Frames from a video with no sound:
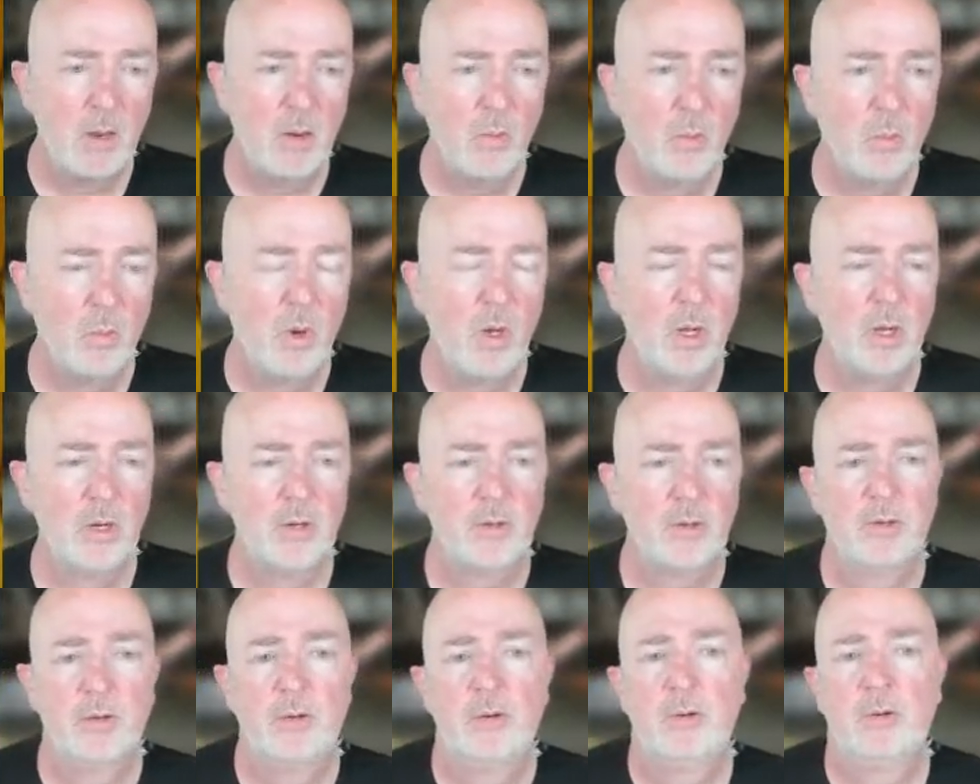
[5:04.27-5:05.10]

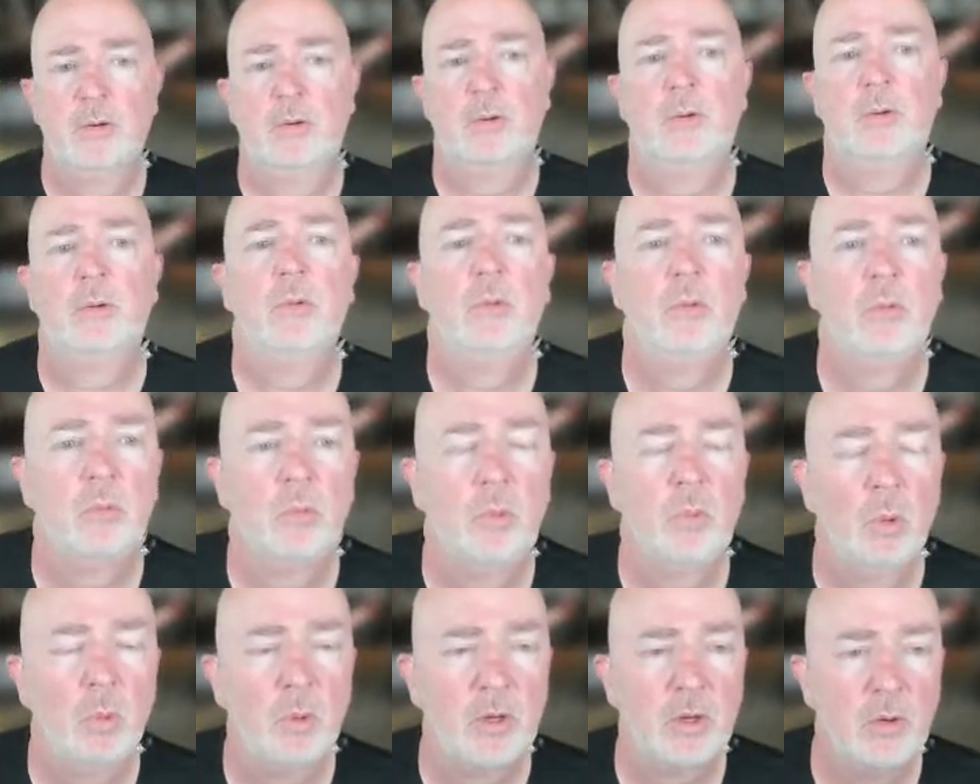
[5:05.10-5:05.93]
what
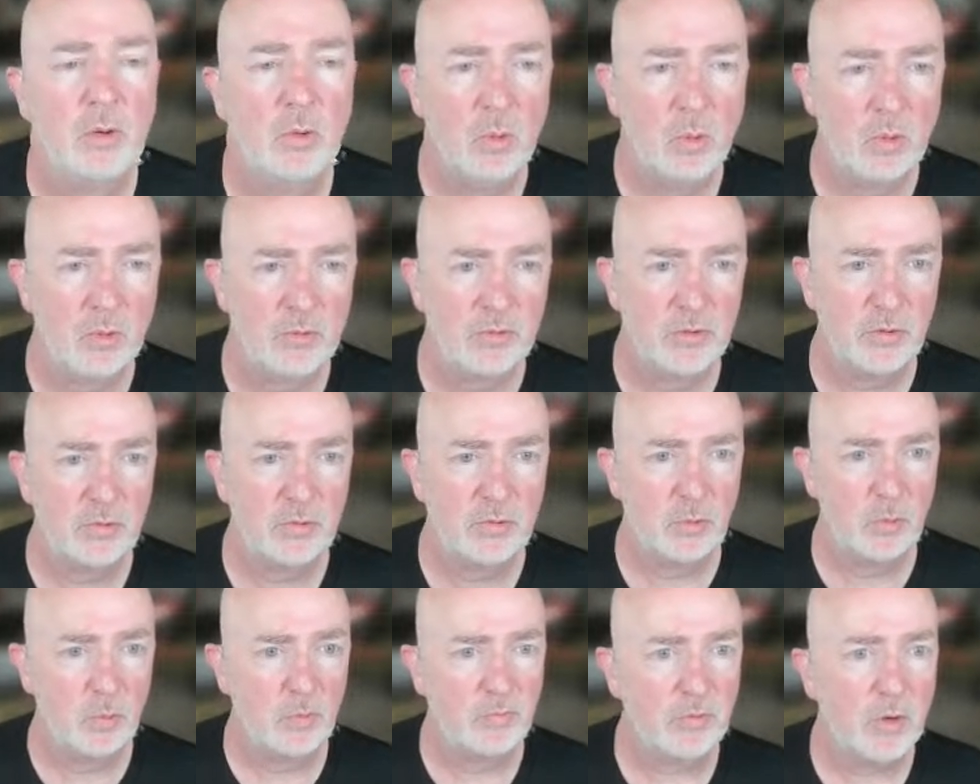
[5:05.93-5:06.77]
we can also
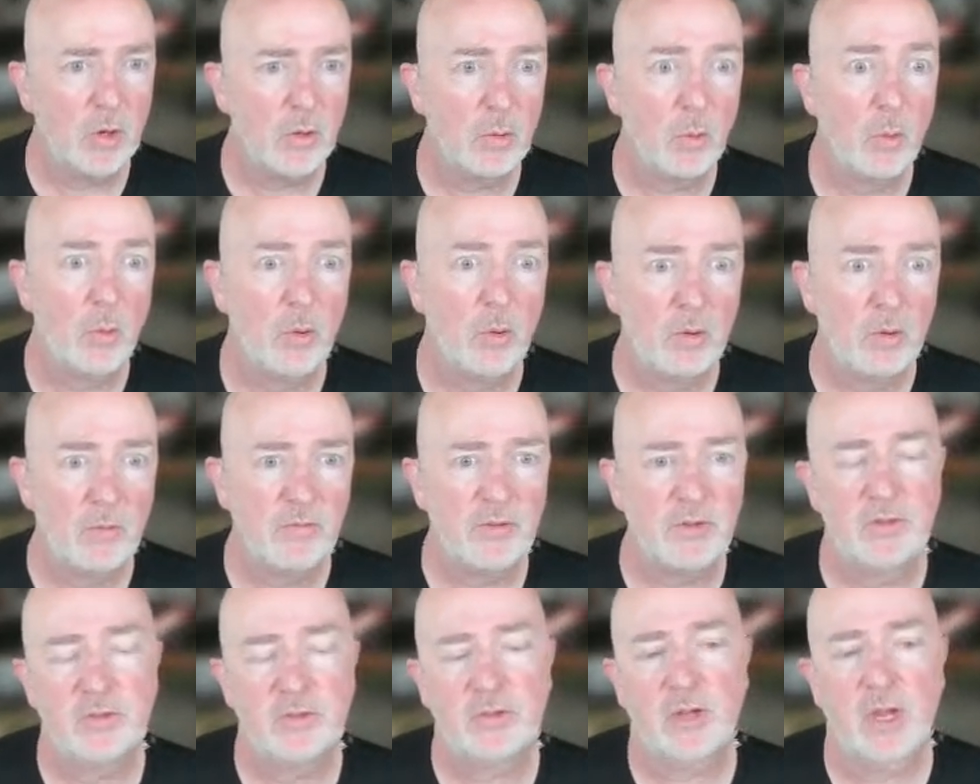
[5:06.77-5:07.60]
do, we've got all of
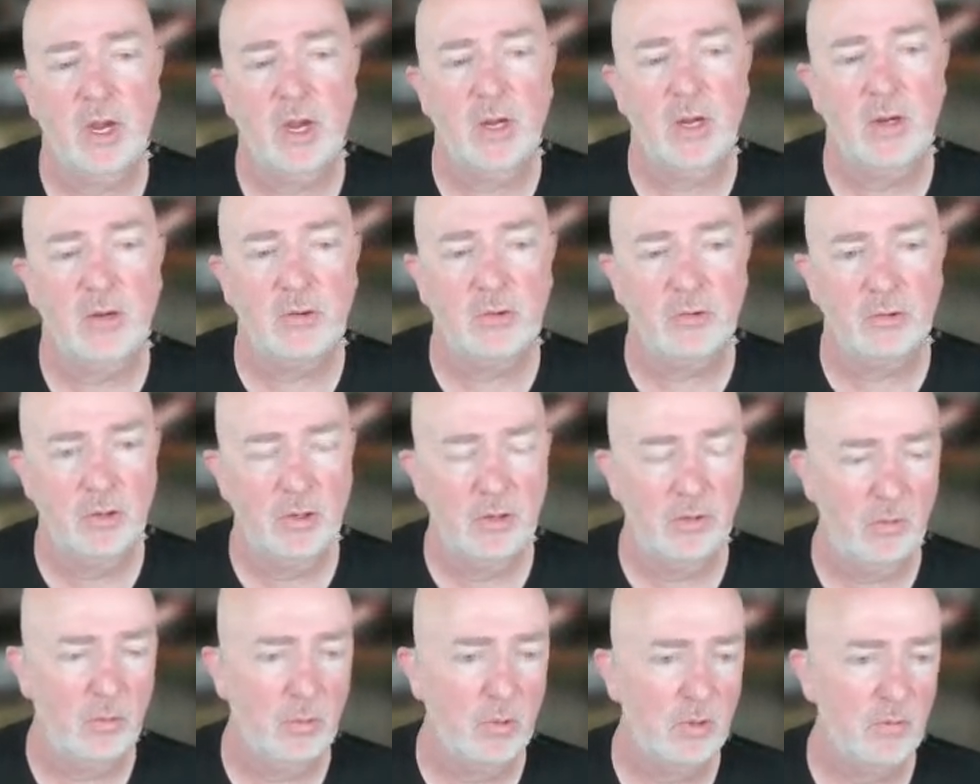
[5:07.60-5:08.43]

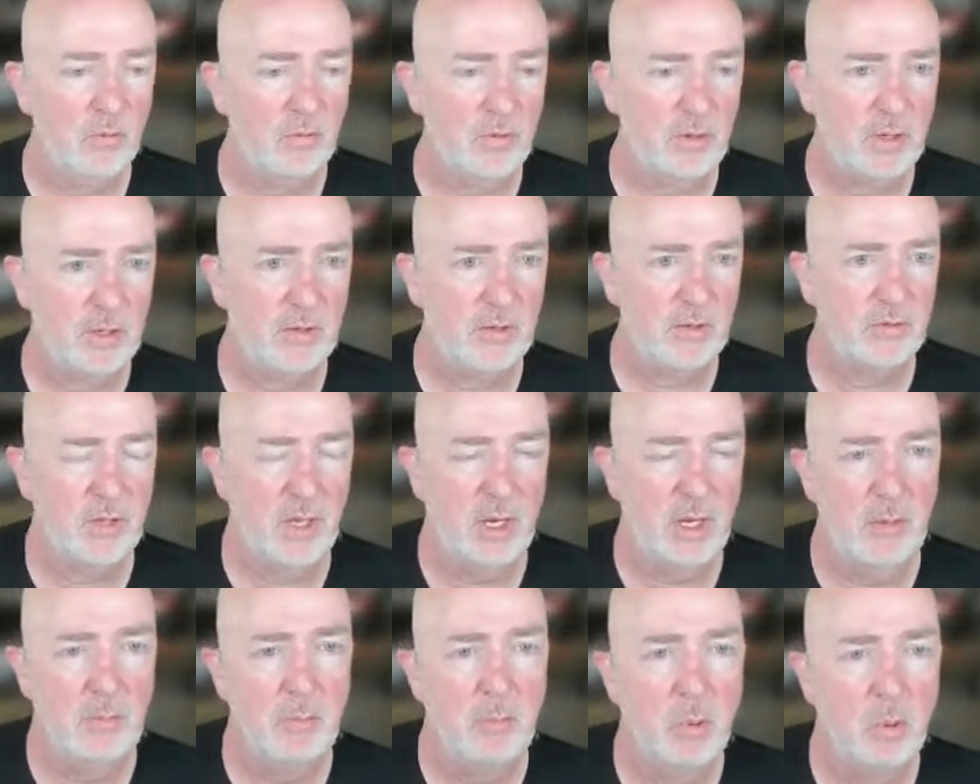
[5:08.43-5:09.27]
these
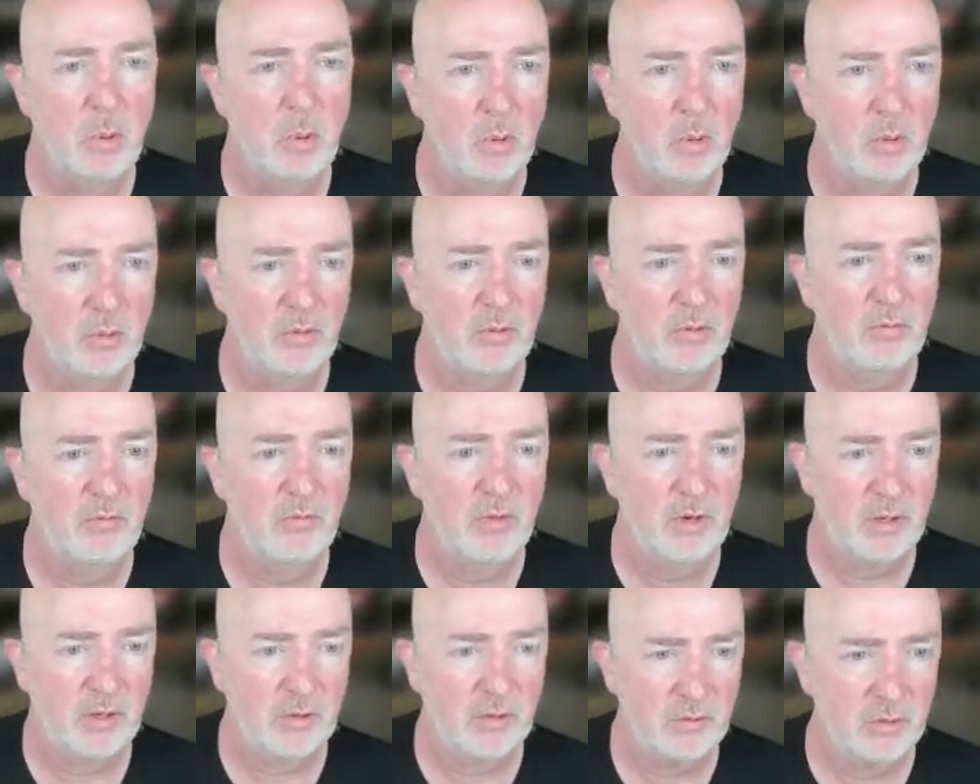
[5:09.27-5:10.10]
import
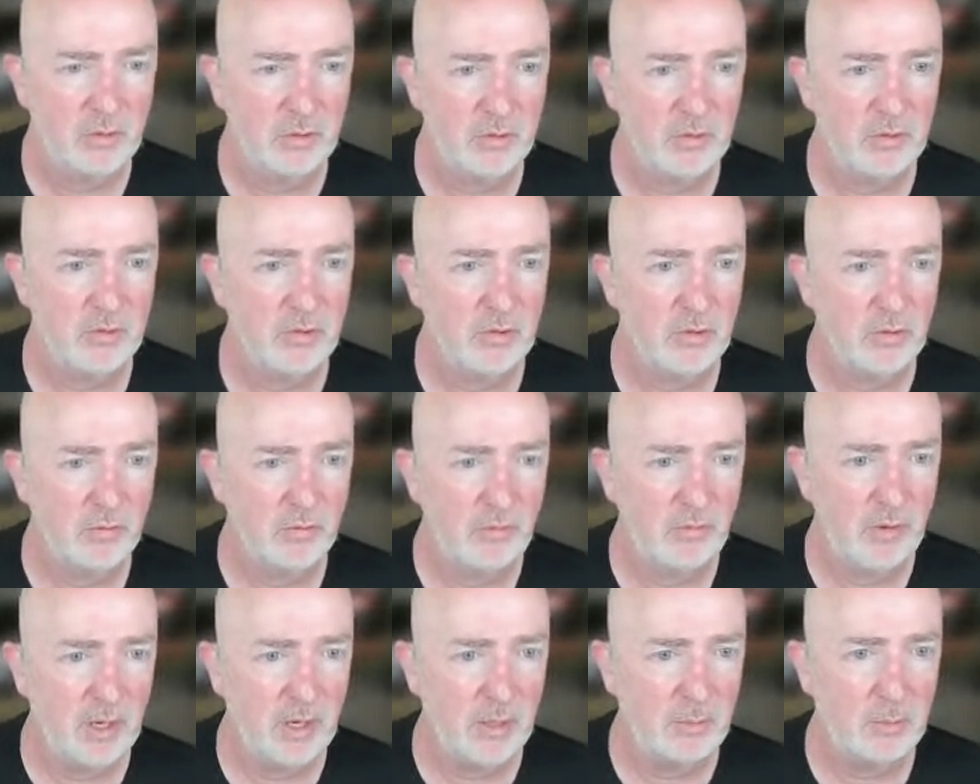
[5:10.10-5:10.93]
functions that are
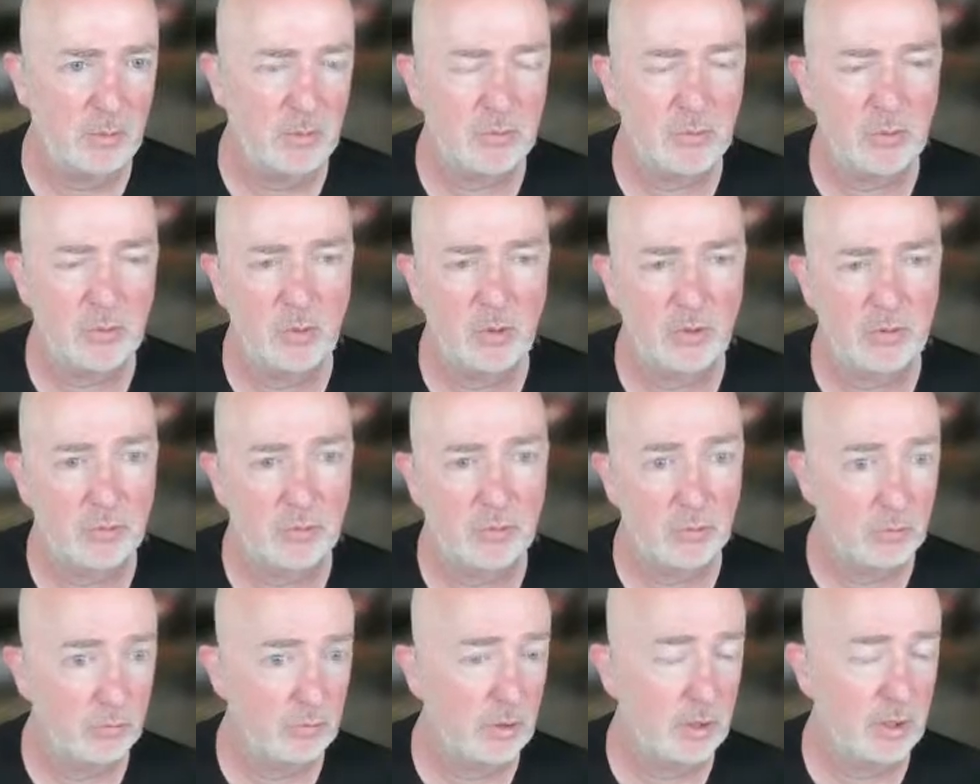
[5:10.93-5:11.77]
available to us
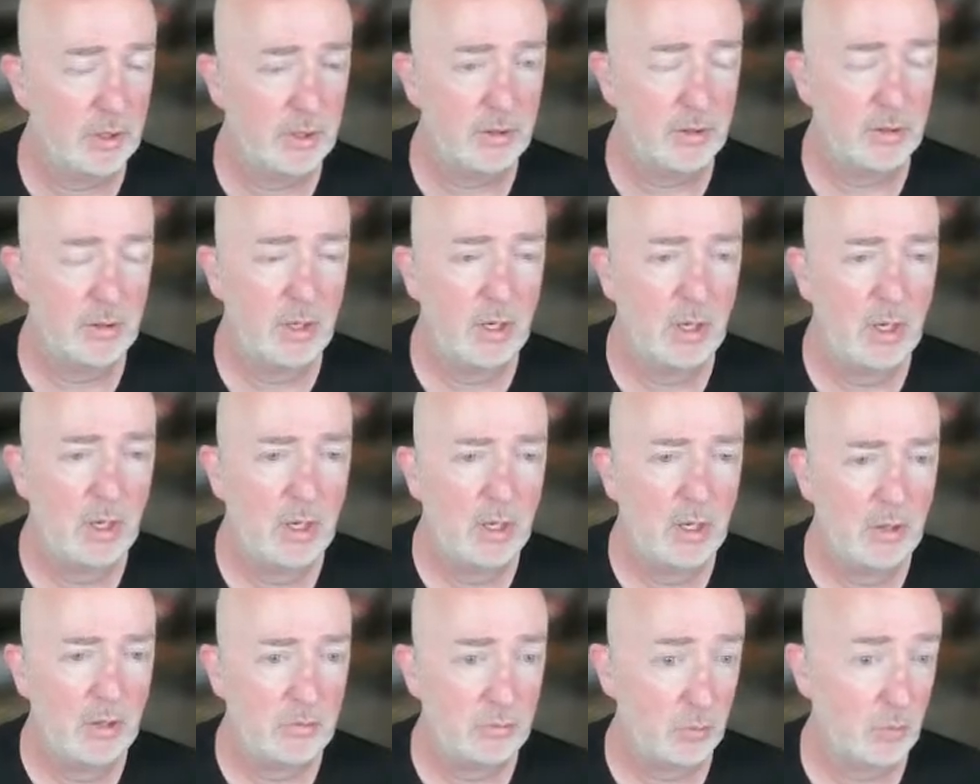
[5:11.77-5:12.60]
already.
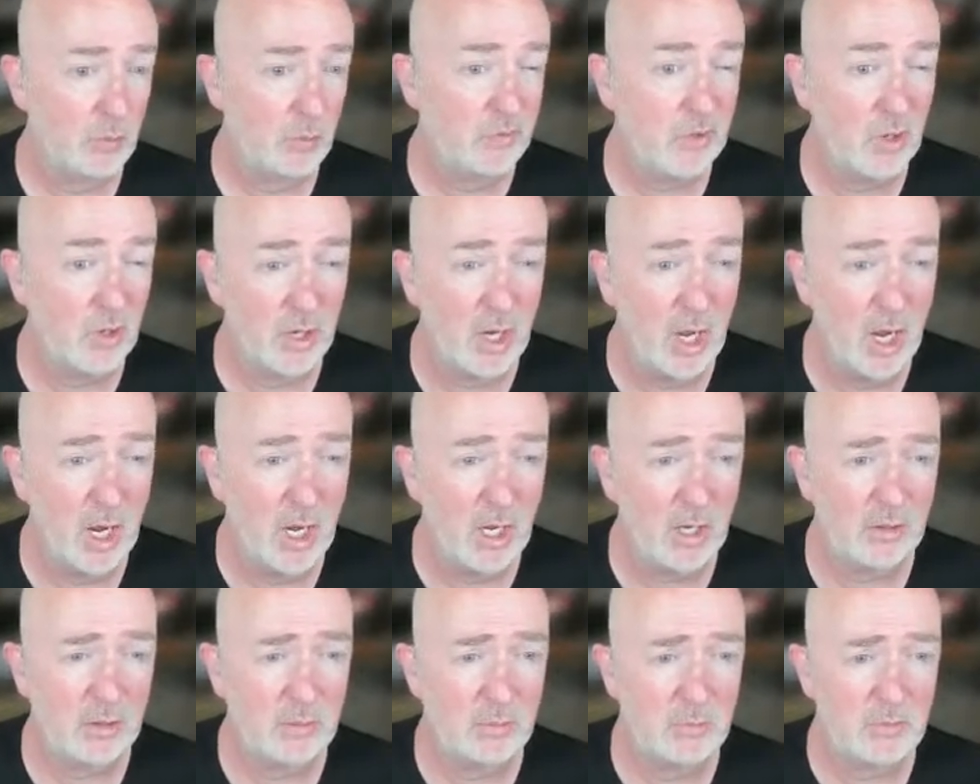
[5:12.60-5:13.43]
So we've got
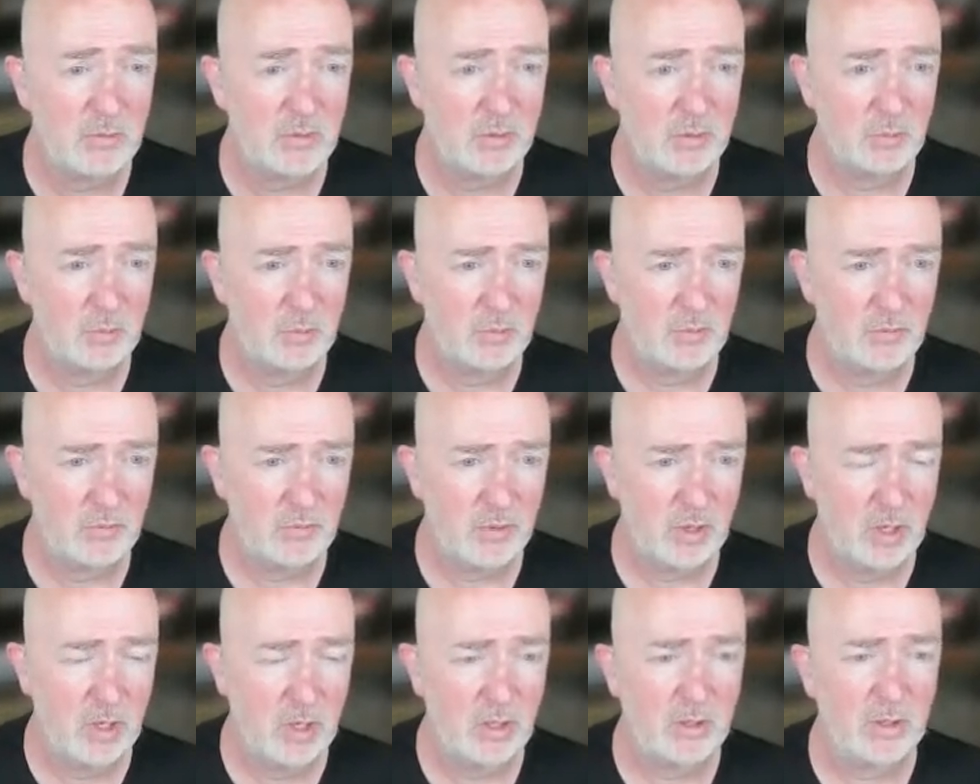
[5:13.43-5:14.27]
items, and we've
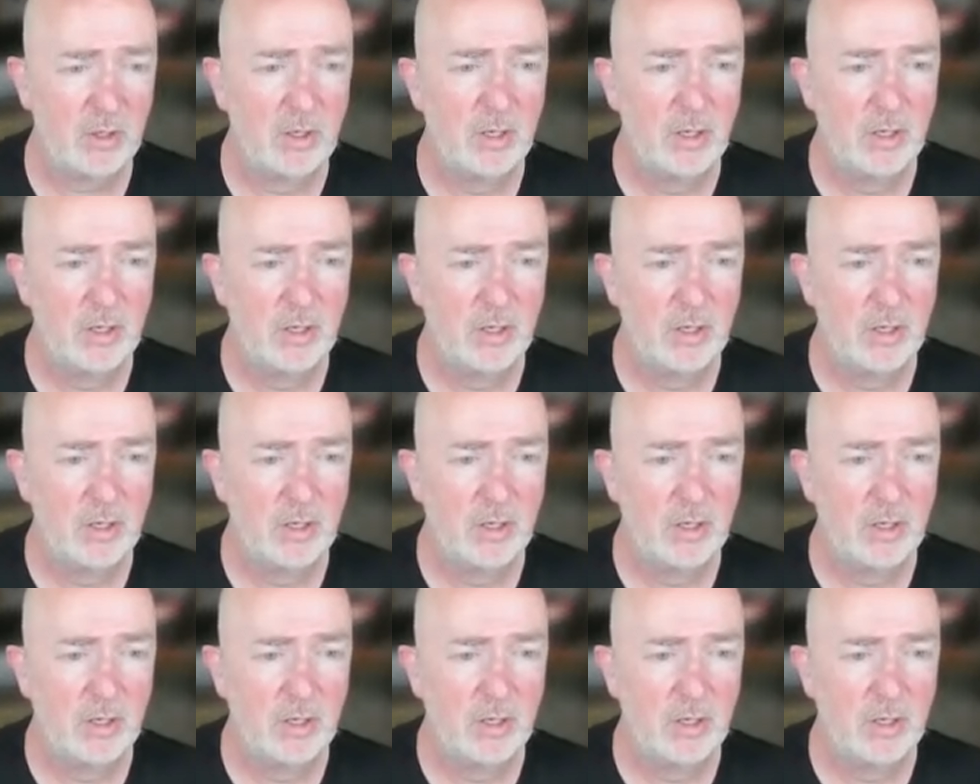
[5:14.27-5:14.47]
got